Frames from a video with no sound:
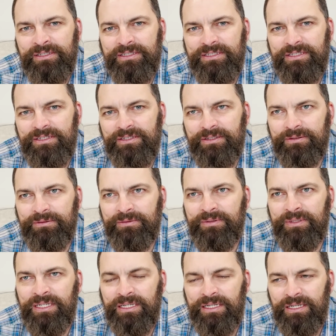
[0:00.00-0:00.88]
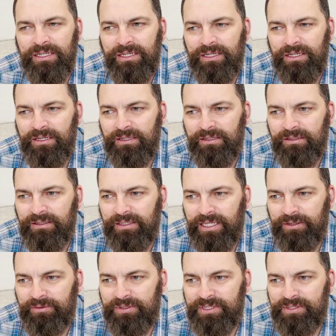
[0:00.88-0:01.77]
so
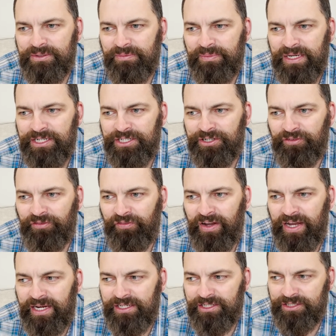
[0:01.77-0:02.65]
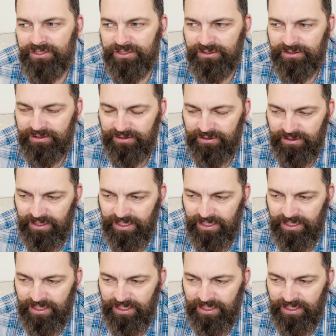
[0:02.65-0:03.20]
that was a major factor.